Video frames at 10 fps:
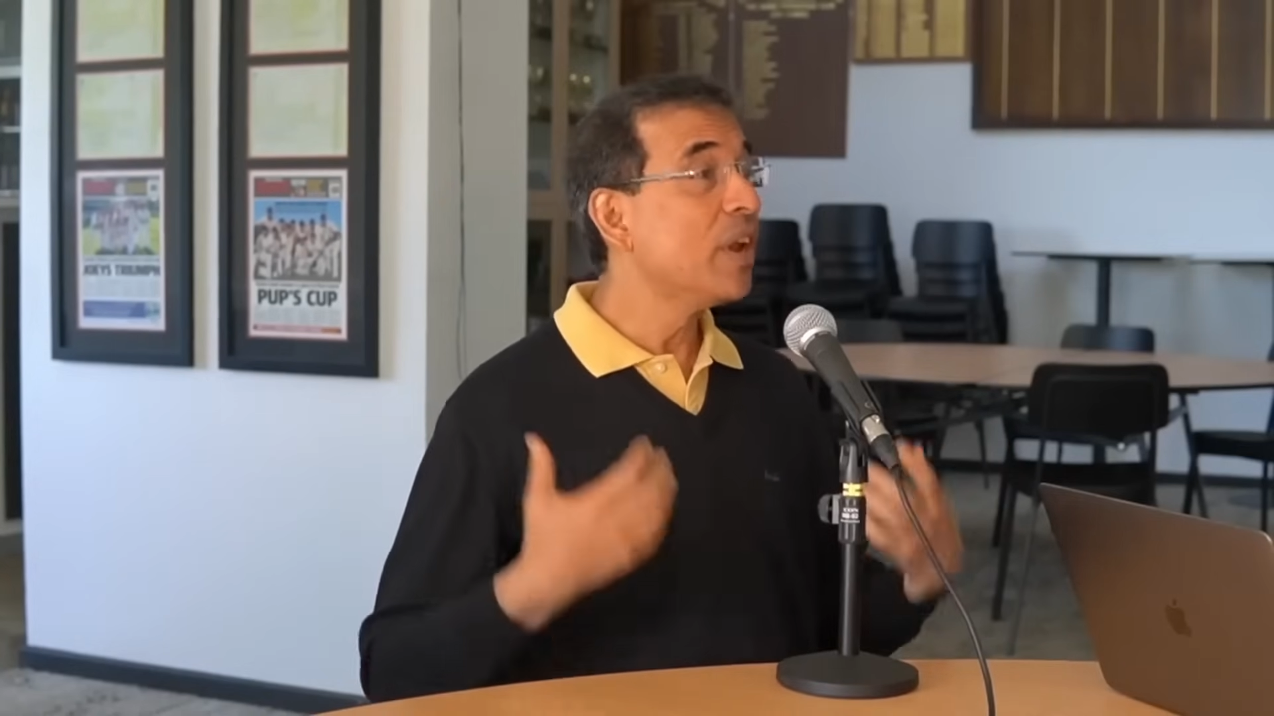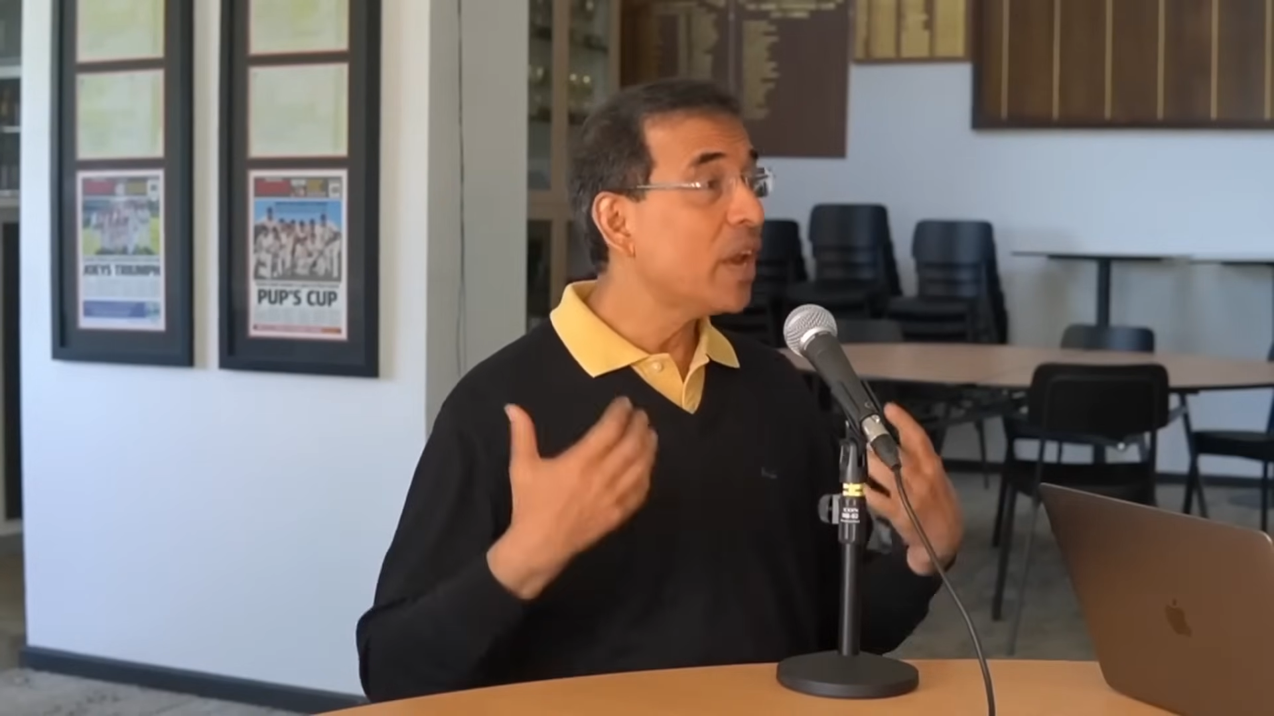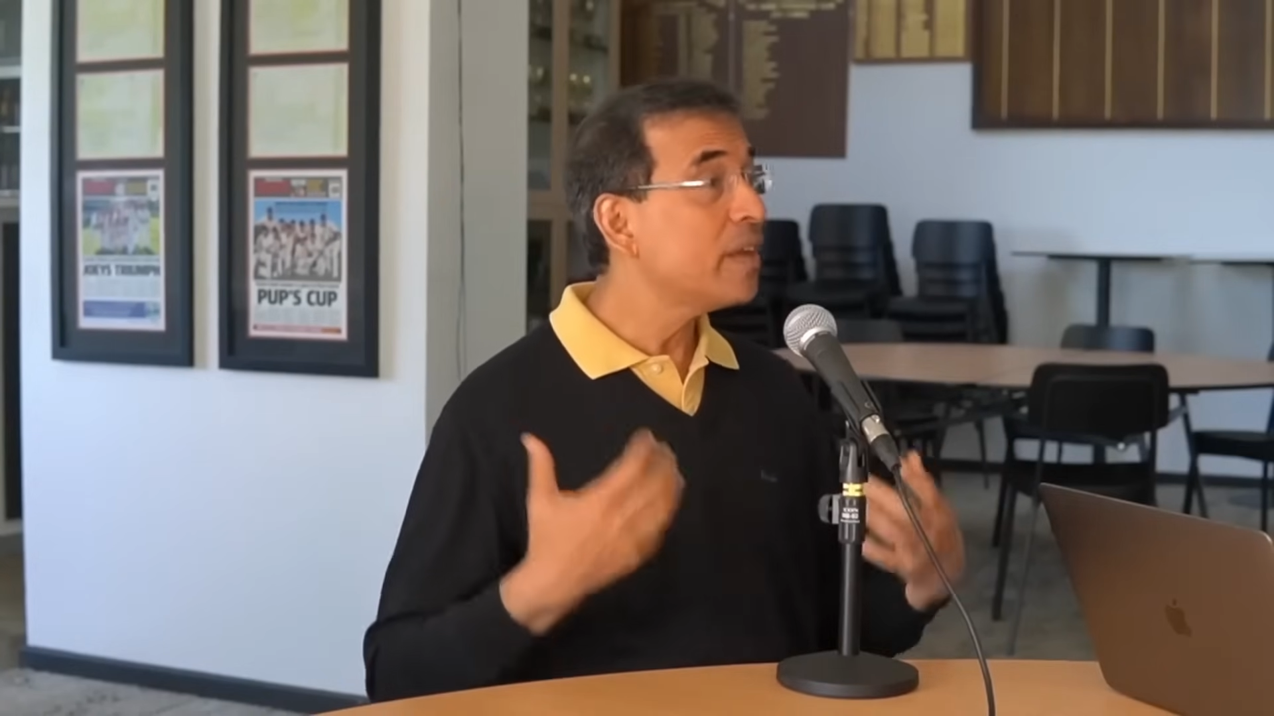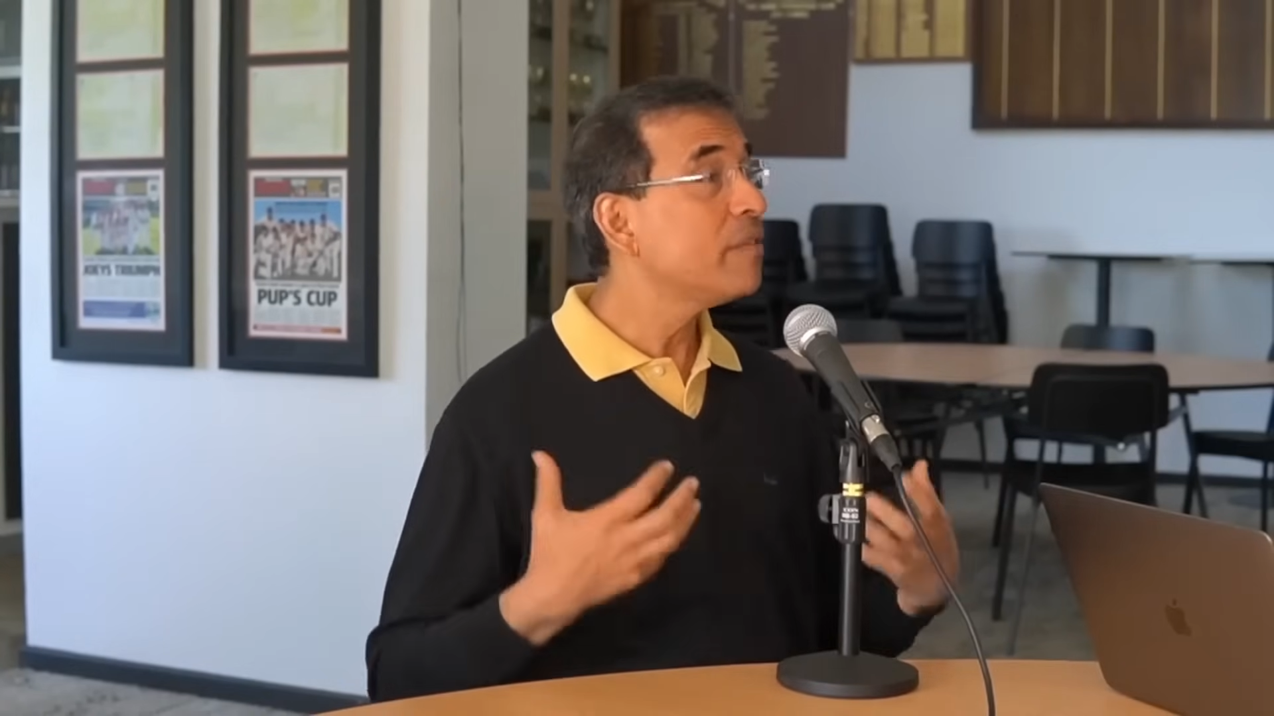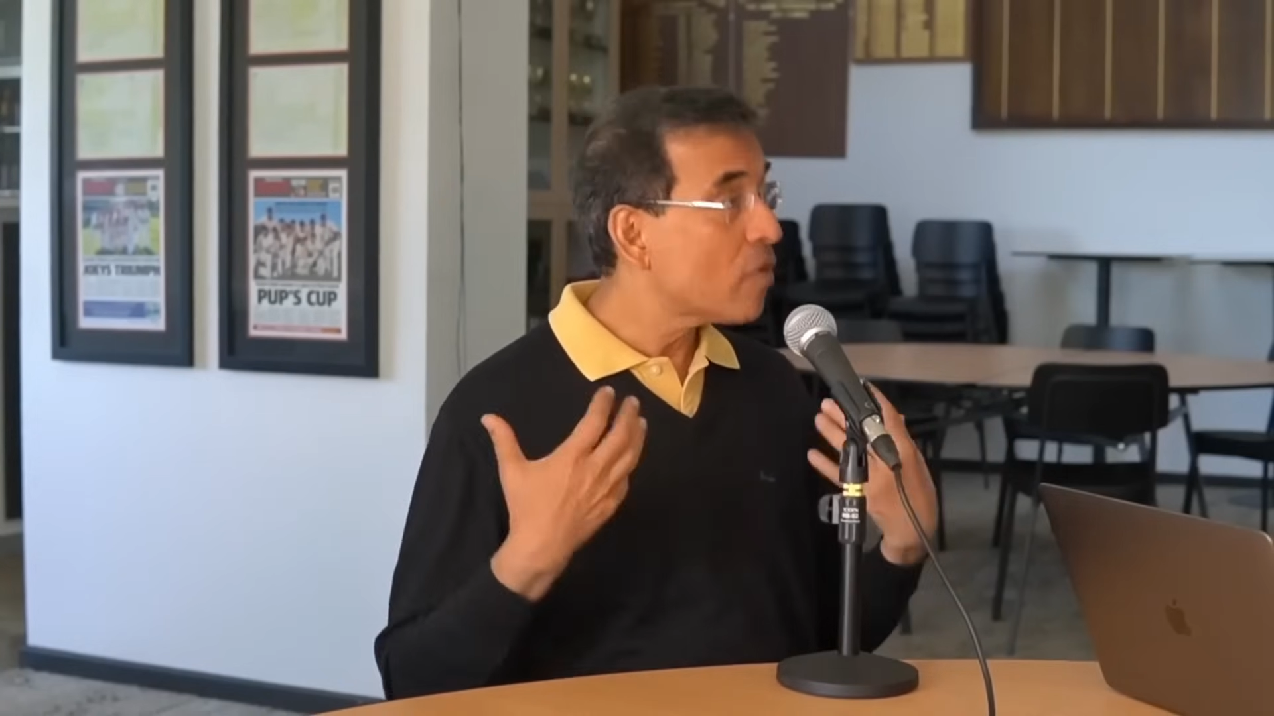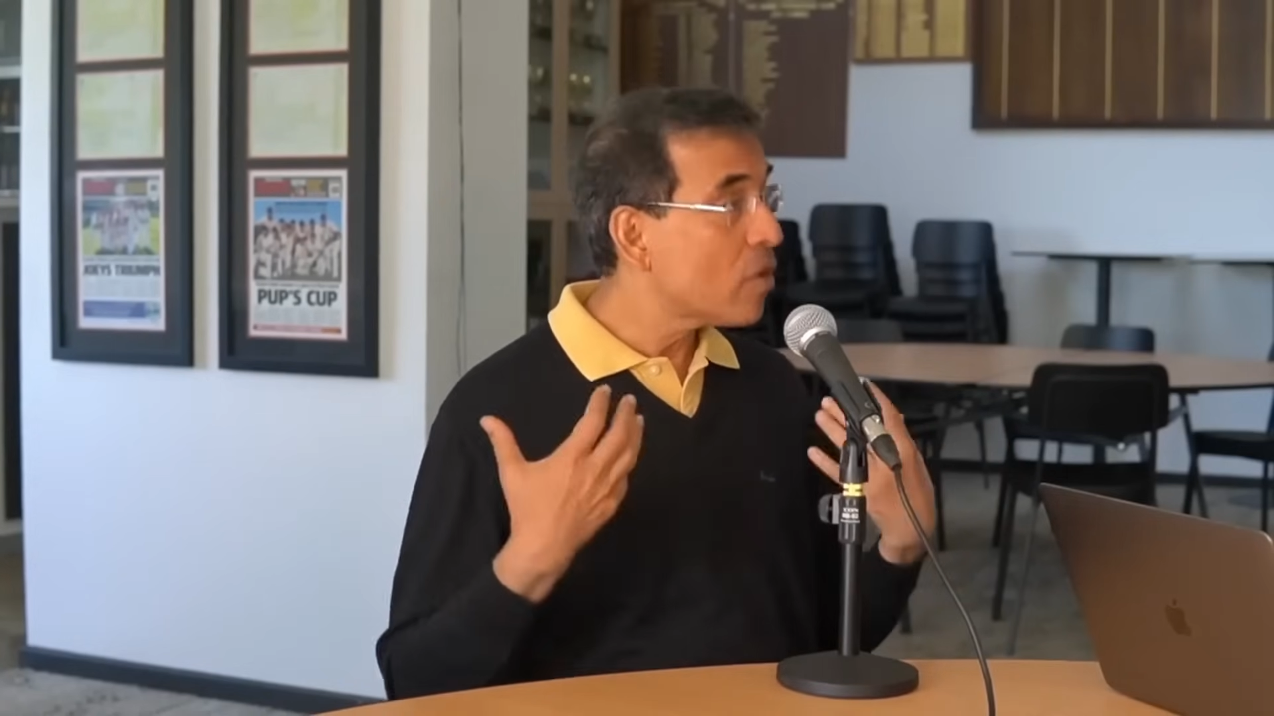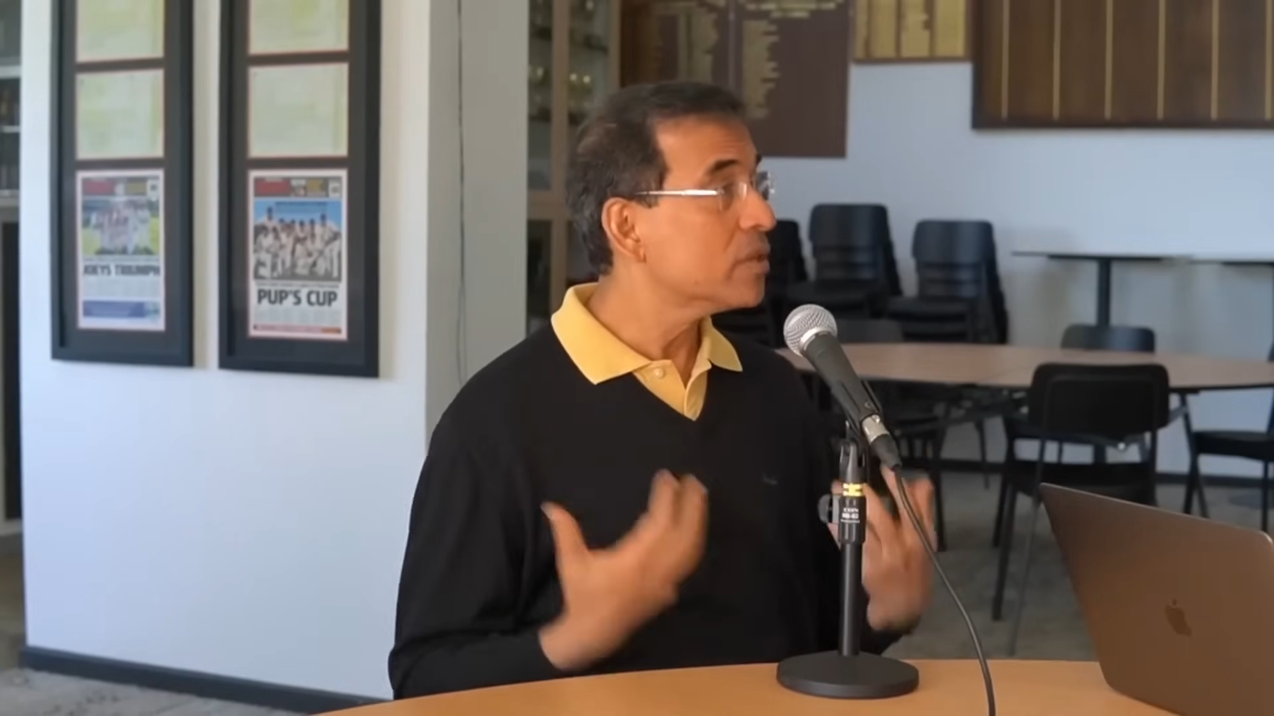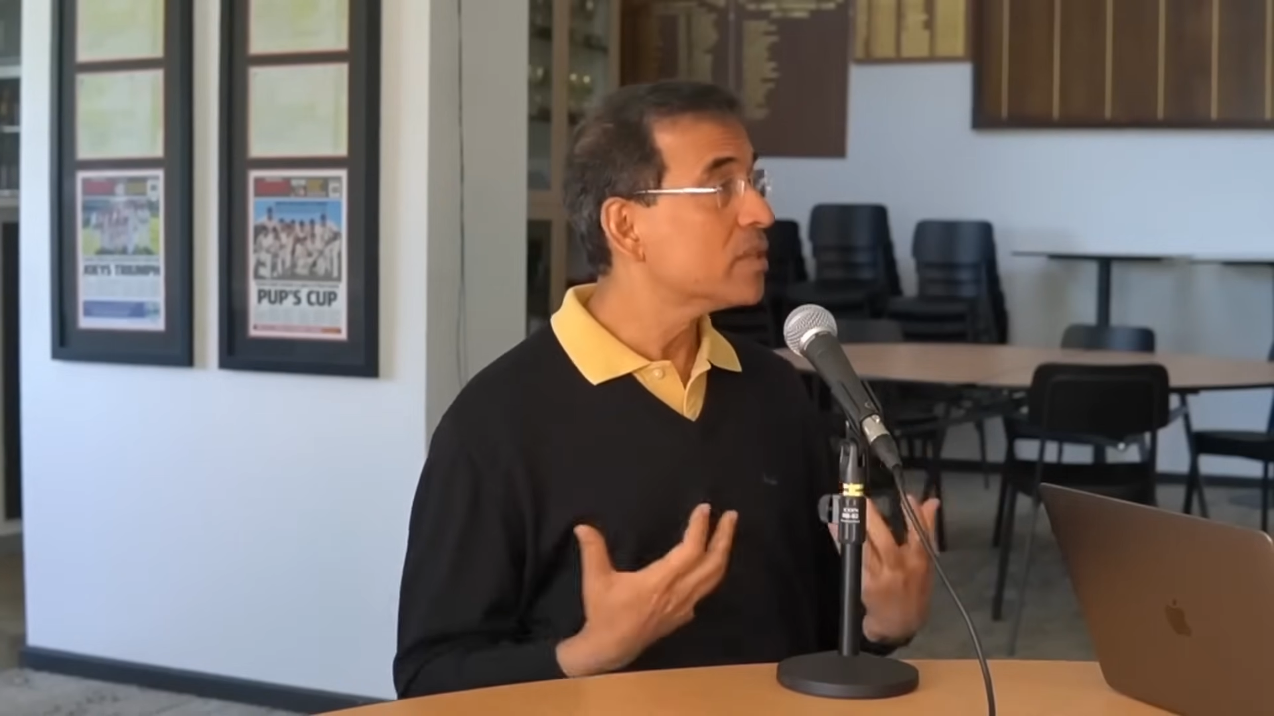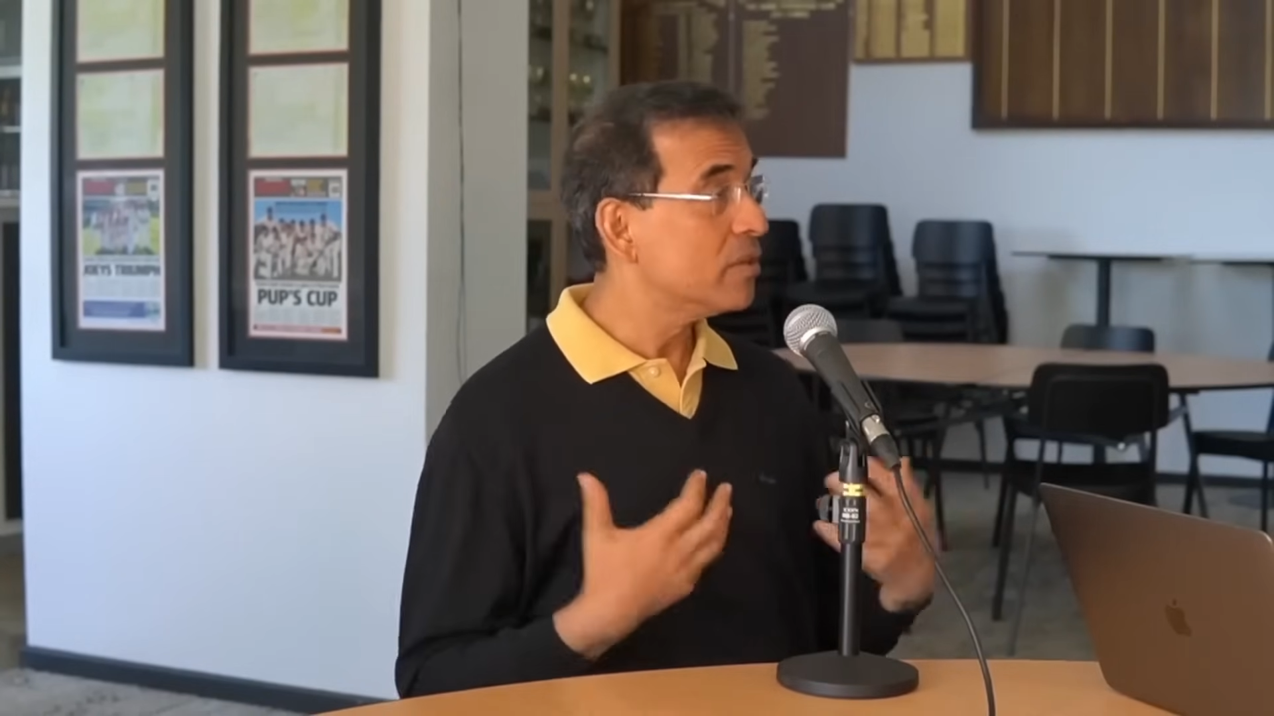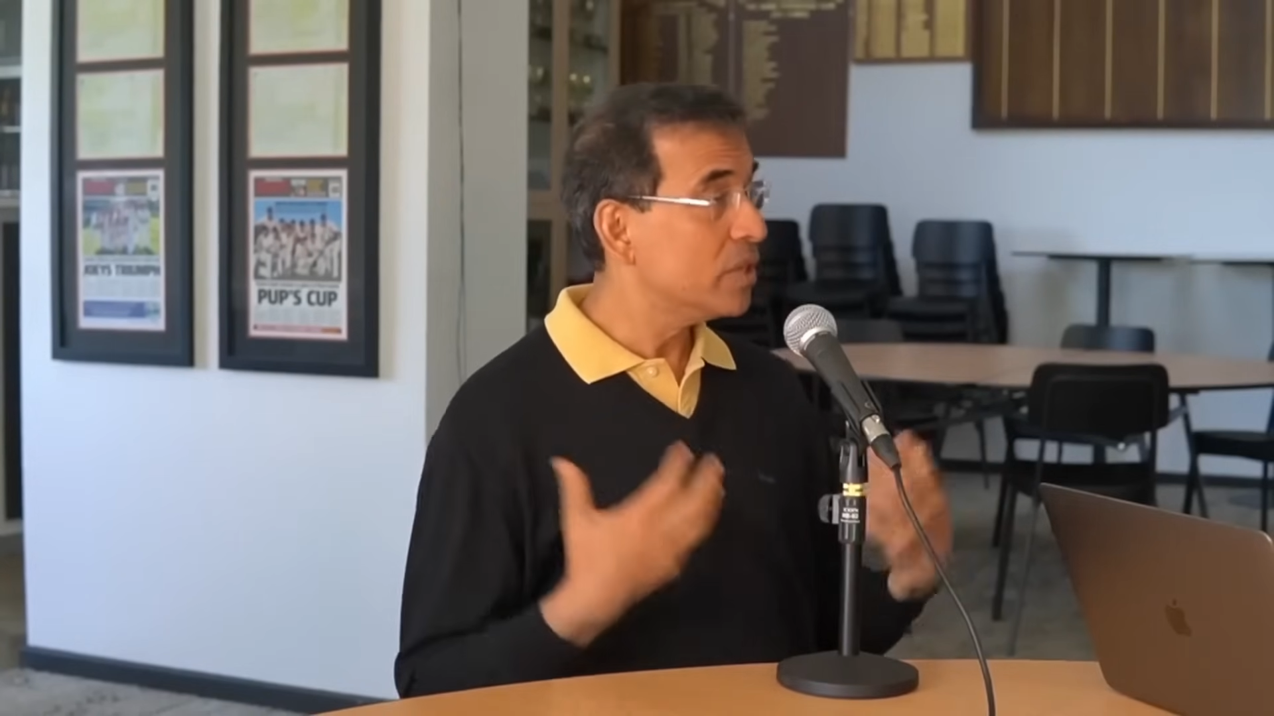live concert,